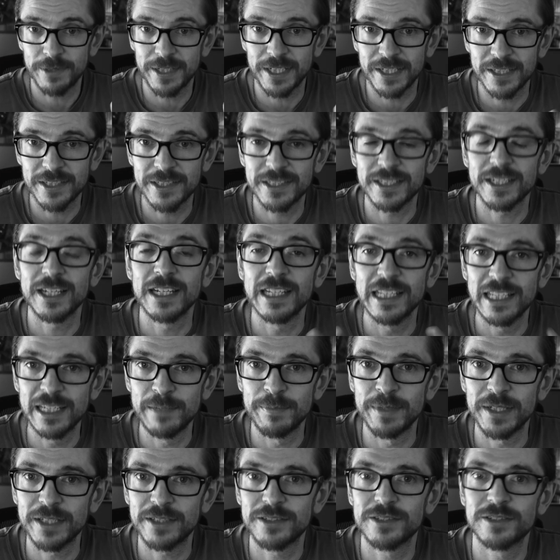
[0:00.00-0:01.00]
is a
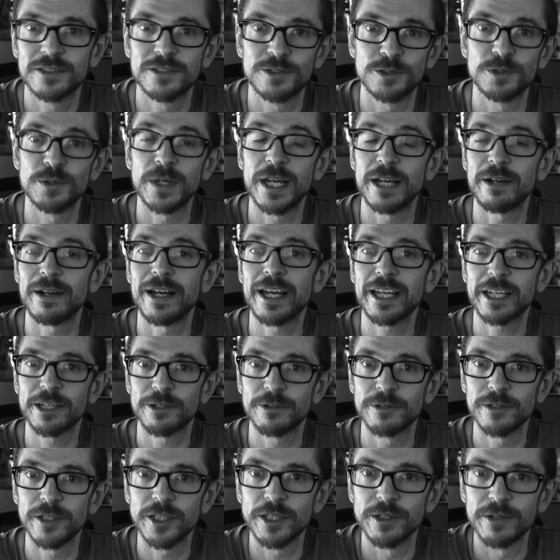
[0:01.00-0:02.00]
limit to how
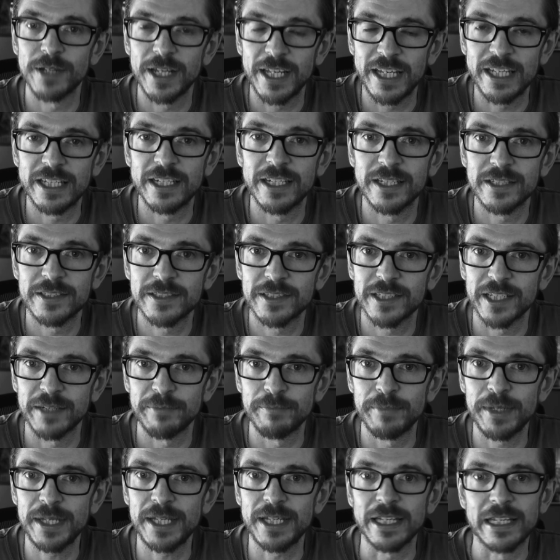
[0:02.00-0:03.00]
accurate your ANS
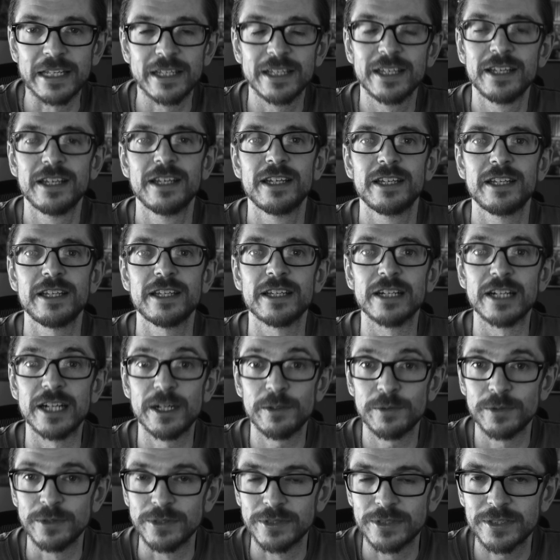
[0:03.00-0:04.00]
can be. Here,
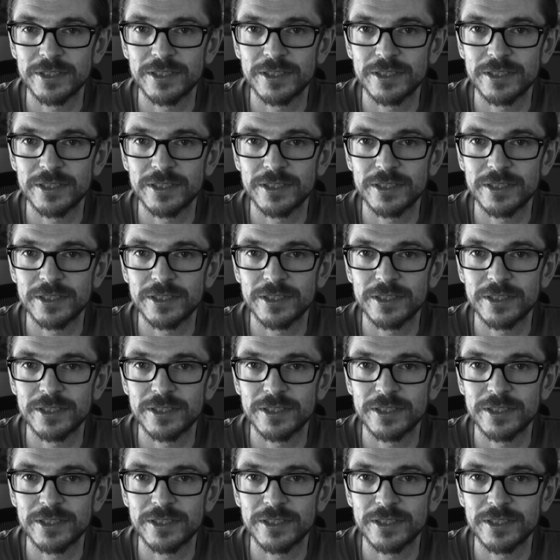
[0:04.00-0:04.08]
I will